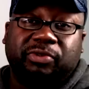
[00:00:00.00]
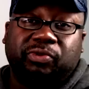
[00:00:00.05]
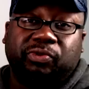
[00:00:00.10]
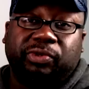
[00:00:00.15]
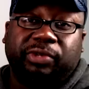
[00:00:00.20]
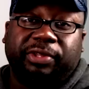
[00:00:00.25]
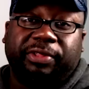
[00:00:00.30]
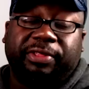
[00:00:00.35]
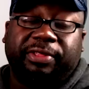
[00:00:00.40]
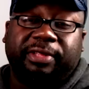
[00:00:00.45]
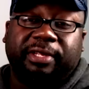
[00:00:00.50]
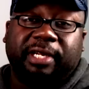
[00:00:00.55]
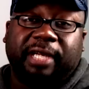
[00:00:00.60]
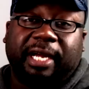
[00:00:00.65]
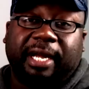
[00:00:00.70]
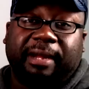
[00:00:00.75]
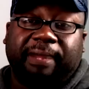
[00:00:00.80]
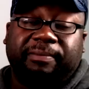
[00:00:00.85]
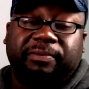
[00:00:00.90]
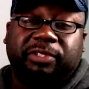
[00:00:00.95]
with
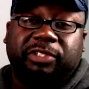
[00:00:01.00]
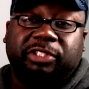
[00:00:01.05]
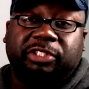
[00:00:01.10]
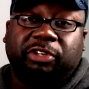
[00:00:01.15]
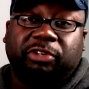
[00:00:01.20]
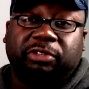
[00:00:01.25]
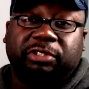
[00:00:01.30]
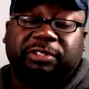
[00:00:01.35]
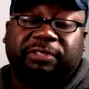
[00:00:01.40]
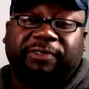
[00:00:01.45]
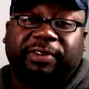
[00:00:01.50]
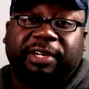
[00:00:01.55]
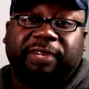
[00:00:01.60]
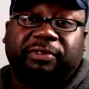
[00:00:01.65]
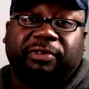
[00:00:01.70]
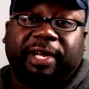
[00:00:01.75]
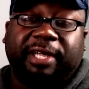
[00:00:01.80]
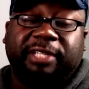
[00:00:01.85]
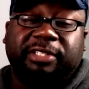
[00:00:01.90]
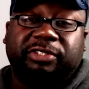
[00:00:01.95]
church
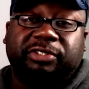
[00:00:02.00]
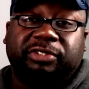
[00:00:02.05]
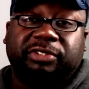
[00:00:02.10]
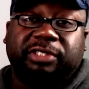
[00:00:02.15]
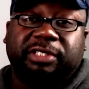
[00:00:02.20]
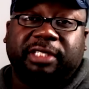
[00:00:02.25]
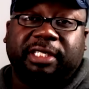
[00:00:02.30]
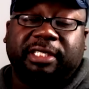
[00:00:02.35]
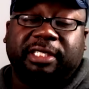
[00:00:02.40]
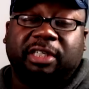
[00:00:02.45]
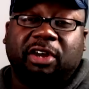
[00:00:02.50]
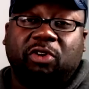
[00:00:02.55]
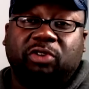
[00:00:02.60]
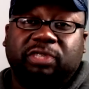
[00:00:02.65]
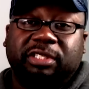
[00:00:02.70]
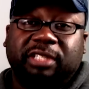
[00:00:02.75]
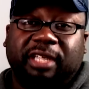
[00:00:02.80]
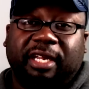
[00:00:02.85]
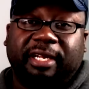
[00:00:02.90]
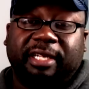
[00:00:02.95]
fundraisers and
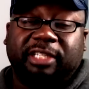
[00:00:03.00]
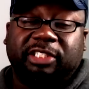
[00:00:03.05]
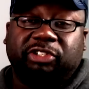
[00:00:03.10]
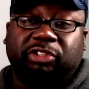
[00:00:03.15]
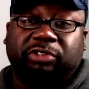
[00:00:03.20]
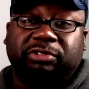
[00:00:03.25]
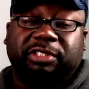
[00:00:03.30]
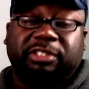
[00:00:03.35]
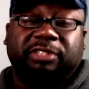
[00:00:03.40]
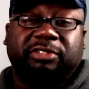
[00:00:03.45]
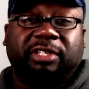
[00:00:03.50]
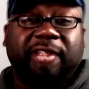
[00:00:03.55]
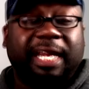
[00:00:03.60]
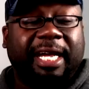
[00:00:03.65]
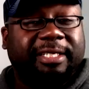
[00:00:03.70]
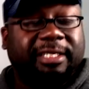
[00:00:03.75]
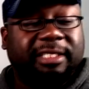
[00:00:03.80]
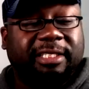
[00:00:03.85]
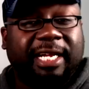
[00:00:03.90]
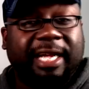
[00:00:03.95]
wholesaling to churches. So
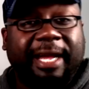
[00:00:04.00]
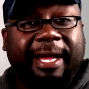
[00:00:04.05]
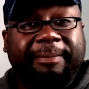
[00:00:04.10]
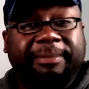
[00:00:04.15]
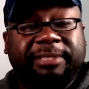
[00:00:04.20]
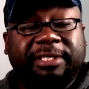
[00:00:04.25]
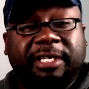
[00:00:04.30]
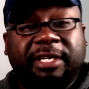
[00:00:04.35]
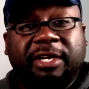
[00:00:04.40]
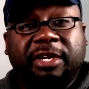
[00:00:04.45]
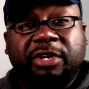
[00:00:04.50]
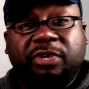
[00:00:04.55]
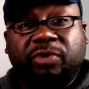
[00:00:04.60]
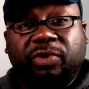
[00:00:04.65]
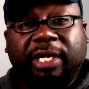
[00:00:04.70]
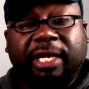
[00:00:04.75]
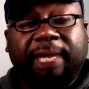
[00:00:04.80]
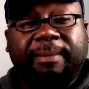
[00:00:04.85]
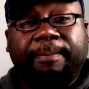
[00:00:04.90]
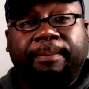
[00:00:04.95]
lots of times we
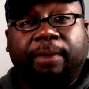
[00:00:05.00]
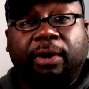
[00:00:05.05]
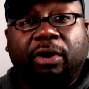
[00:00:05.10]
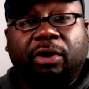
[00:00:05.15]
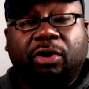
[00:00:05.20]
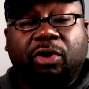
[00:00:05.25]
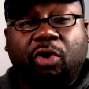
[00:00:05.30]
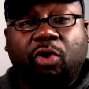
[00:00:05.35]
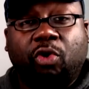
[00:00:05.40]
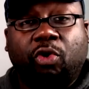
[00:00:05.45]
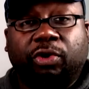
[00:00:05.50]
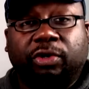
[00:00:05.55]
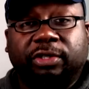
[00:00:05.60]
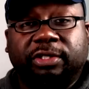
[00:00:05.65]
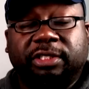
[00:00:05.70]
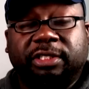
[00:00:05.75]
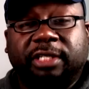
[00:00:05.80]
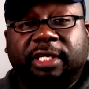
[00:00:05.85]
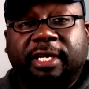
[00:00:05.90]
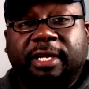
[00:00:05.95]
get bulk
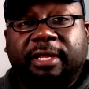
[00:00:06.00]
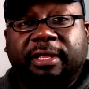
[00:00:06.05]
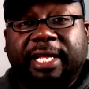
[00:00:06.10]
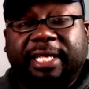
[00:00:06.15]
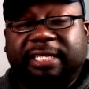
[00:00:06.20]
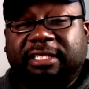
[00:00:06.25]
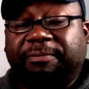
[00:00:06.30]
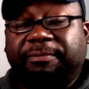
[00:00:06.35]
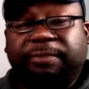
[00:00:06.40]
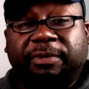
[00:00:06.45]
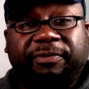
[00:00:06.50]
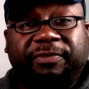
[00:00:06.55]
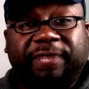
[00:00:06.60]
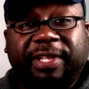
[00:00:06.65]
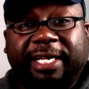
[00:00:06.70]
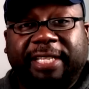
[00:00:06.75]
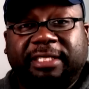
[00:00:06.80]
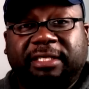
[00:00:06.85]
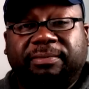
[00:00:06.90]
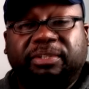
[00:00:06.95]
orders. That's
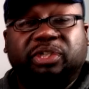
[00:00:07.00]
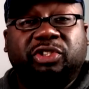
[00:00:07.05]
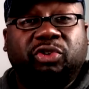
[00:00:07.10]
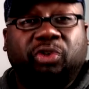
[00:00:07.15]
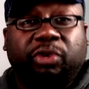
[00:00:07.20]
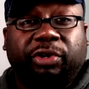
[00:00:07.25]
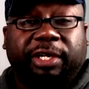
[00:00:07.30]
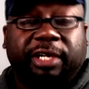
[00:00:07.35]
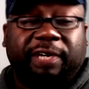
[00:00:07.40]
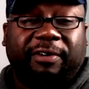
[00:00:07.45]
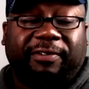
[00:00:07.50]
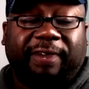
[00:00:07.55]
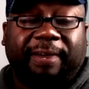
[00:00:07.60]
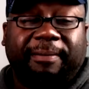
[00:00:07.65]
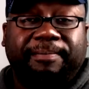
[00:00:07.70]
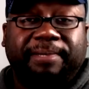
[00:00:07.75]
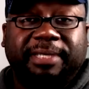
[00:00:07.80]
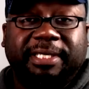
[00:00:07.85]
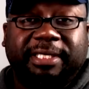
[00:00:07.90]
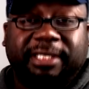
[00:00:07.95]
the majority of our
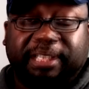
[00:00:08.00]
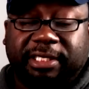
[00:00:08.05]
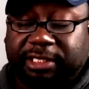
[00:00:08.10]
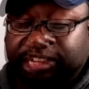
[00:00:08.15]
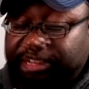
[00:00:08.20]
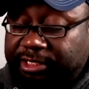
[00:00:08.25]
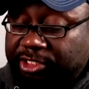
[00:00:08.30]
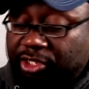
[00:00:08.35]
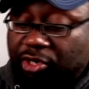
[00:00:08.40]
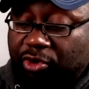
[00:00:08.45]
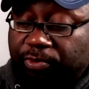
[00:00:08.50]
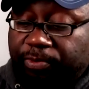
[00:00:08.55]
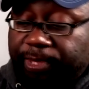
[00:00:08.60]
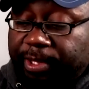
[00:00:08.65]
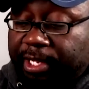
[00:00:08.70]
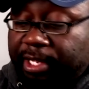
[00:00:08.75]
business. So